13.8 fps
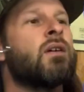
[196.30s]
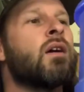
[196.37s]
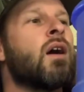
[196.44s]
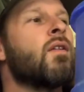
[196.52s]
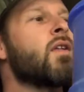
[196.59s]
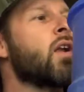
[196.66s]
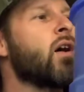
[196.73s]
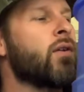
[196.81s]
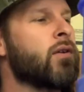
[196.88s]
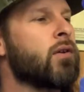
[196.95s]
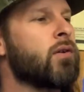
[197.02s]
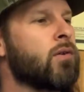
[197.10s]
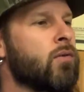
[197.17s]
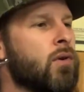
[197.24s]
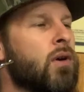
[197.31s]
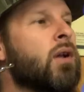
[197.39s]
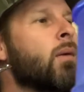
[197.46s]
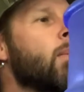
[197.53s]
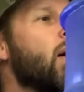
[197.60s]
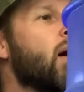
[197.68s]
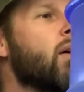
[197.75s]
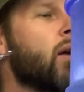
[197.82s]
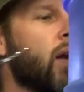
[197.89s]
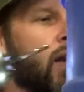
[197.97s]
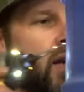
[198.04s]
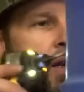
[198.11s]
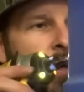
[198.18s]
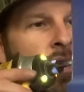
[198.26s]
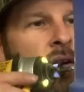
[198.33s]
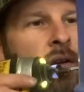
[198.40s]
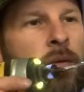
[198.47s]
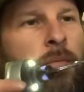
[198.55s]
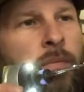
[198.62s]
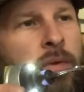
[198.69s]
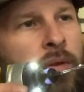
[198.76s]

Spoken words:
And then I'll do 1 about right here.